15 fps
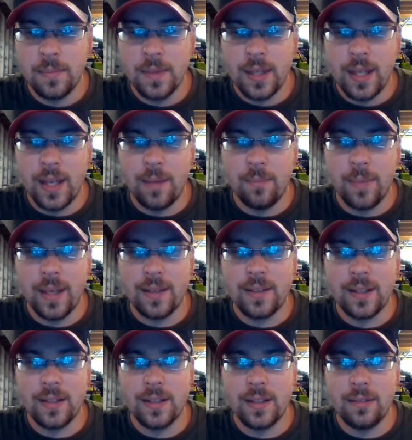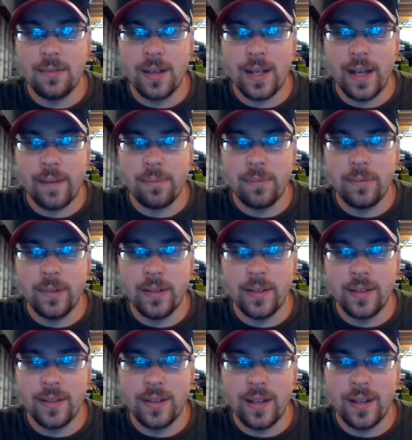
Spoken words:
and basically what happened was